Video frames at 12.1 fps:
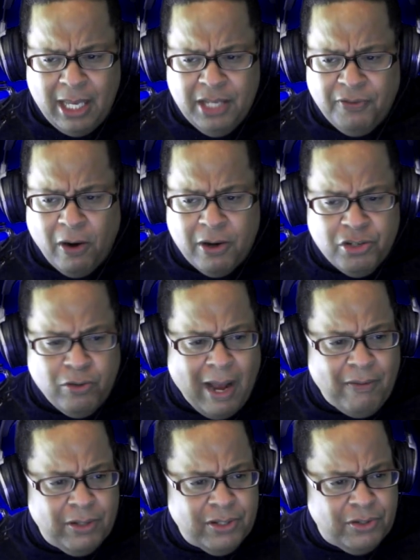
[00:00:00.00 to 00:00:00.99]
as far as
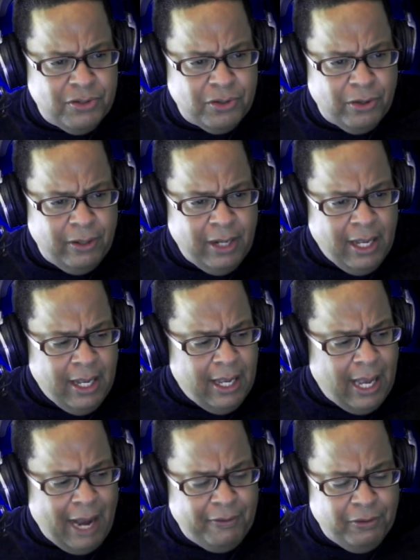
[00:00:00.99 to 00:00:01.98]
travel is
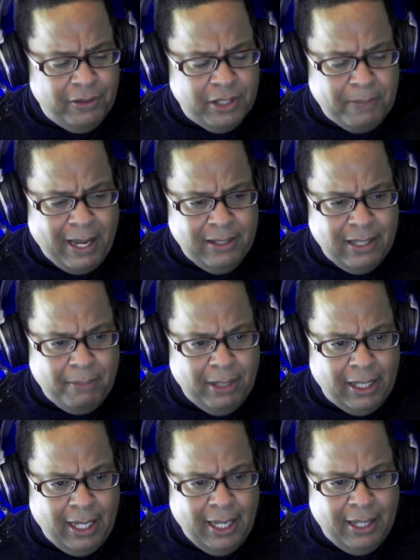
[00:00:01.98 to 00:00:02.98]
concerned after this
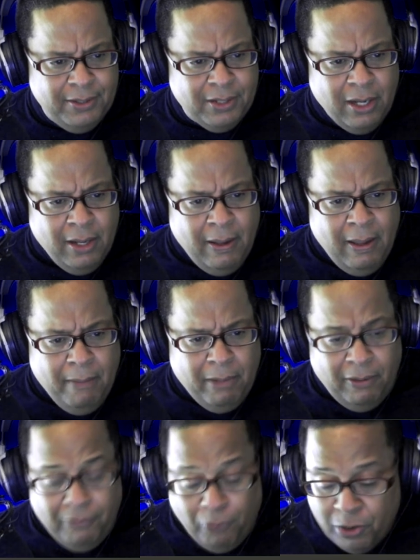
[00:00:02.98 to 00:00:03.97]
pandemic ends.
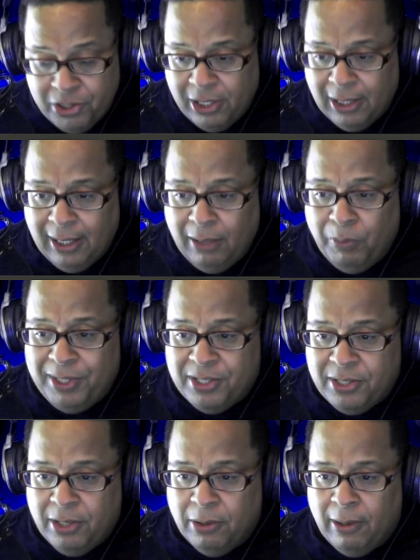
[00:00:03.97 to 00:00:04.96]
But unfortunately, we
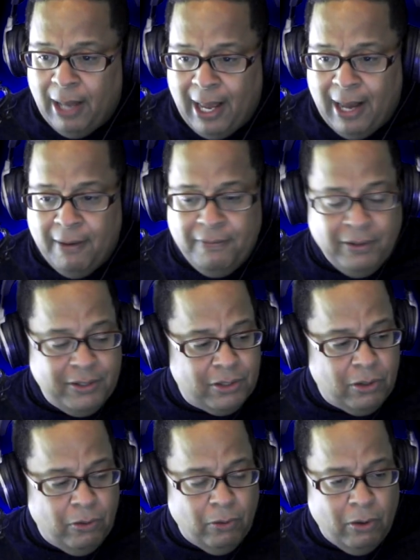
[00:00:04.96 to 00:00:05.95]
still have this
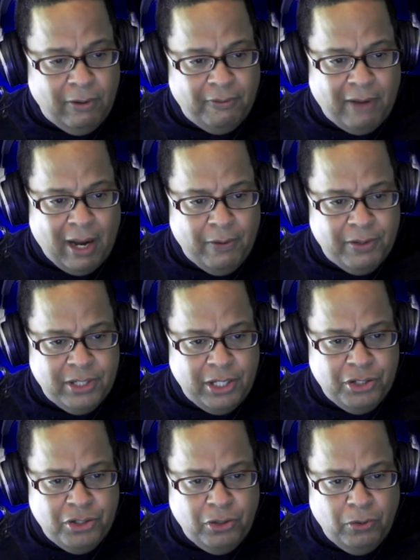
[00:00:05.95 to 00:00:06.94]
coronavirus
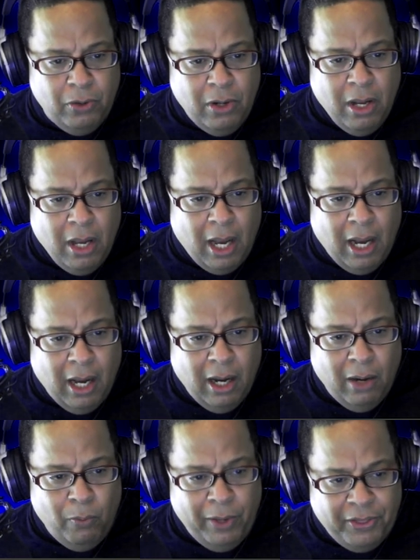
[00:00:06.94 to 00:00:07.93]
issue
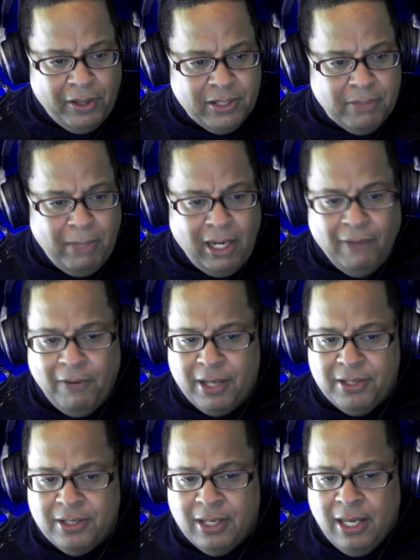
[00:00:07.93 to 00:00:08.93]
with us. Many of
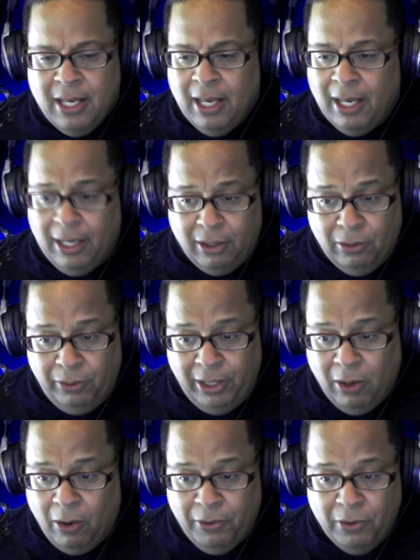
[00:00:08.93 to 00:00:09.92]
us,
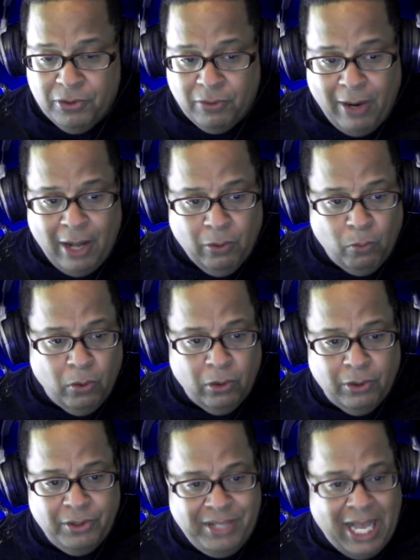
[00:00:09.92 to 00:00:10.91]
including all those around the
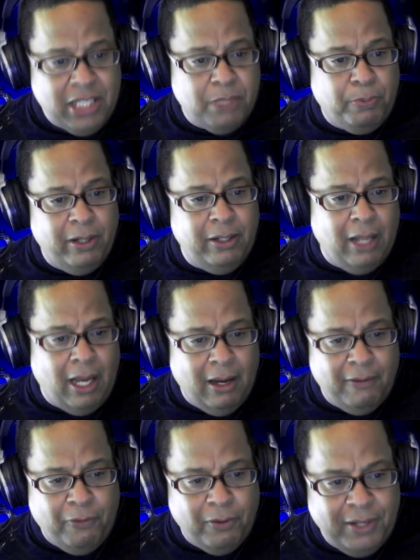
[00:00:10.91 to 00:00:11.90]
world, are desperate
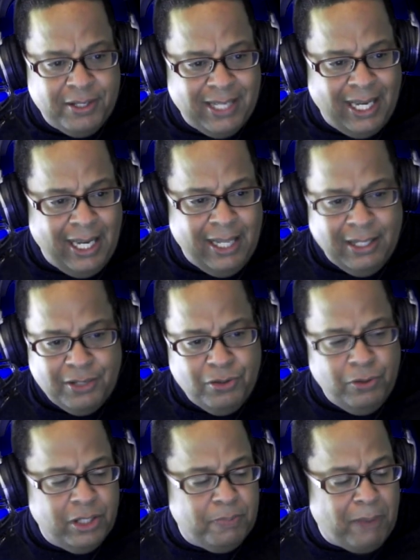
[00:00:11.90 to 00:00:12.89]
for this to end as
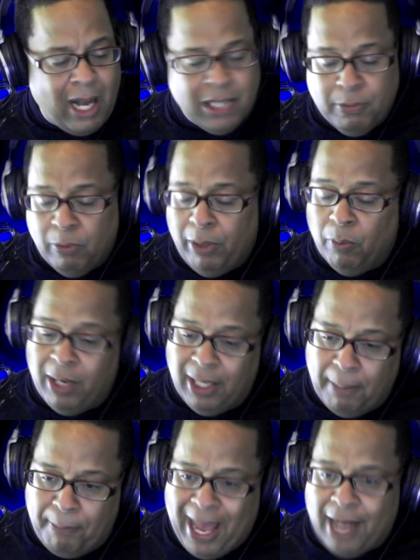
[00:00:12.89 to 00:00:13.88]
soon as possible. We want to
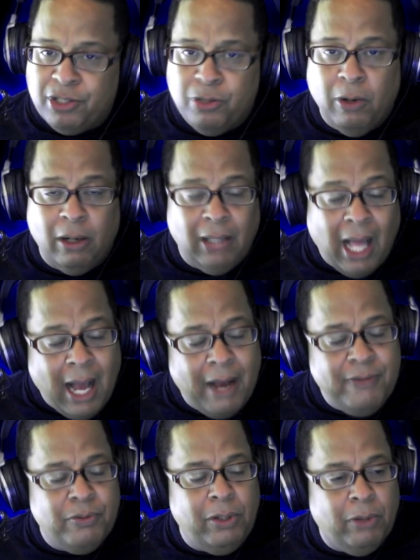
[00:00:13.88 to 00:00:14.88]
get back to our
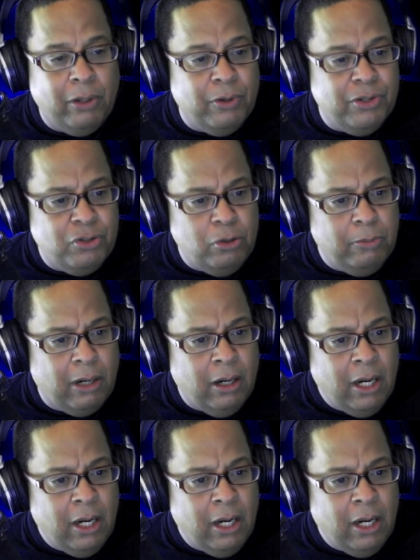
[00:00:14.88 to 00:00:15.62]
lives. We want to resume